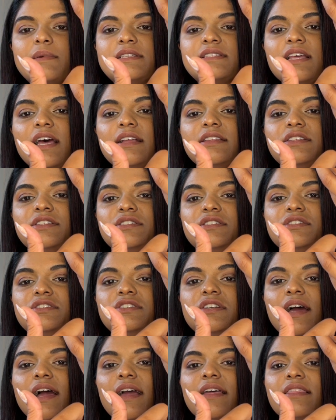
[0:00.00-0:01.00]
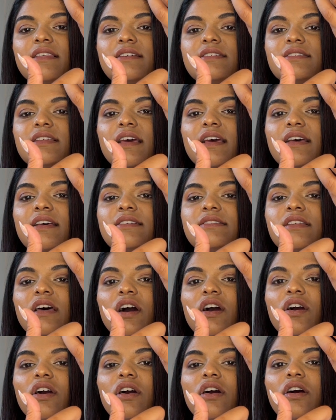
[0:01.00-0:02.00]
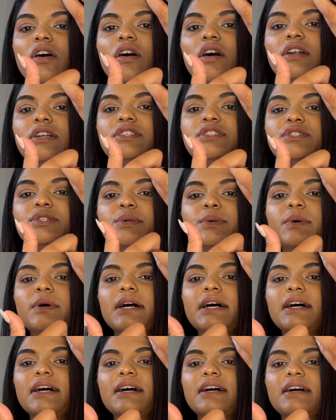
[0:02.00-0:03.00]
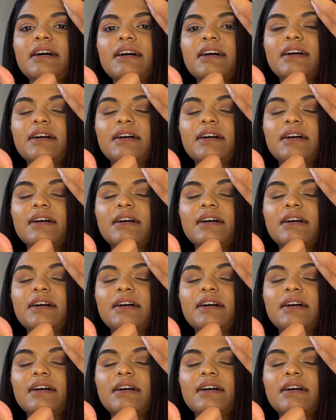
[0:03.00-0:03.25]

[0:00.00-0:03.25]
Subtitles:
excited to try this as a contour.